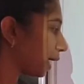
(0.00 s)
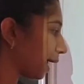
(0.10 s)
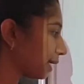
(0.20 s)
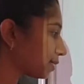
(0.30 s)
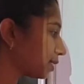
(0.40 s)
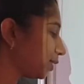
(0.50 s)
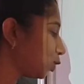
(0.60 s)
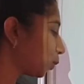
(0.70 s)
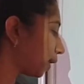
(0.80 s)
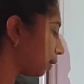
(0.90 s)
X
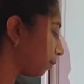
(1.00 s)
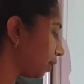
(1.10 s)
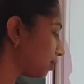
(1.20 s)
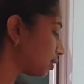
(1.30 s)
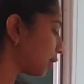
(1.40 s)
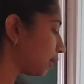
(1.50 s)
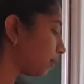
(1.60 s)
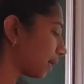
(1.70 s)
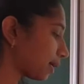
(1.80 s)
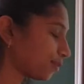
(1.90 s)
into 10 means
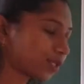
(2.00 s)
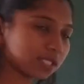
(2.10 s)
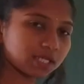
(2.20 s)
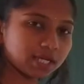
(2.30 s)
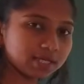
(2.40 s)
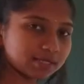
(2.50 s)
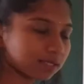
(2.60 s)
it becomes 10x.